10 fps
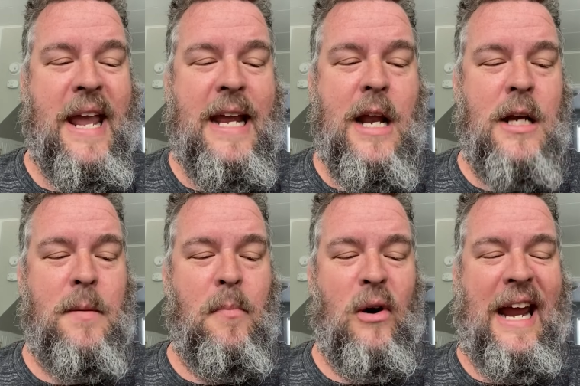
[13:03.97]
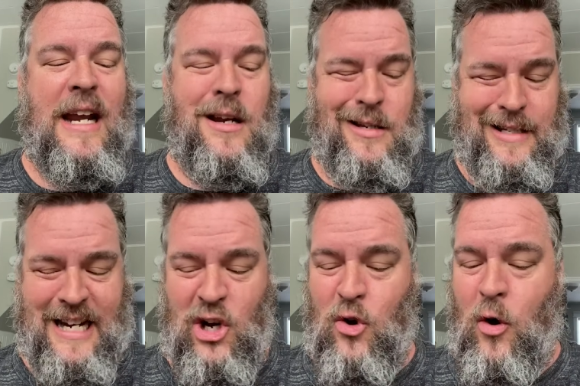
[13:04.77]
peanut brain
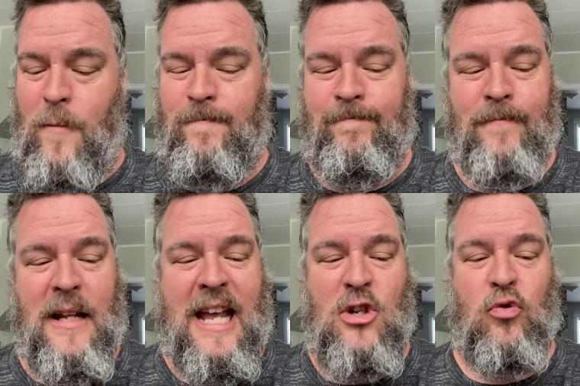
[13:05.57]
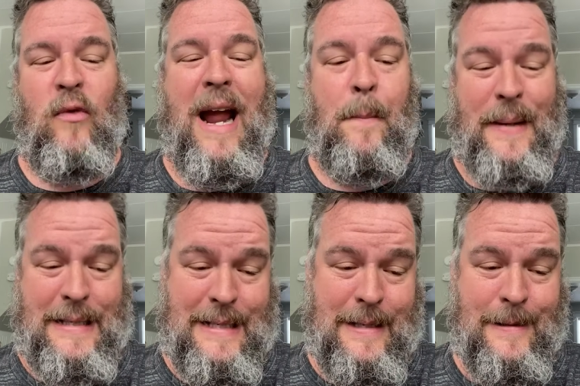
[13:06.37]
syndrome is
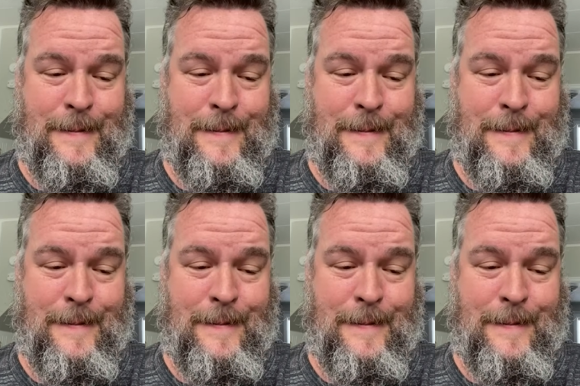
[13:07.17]
rampant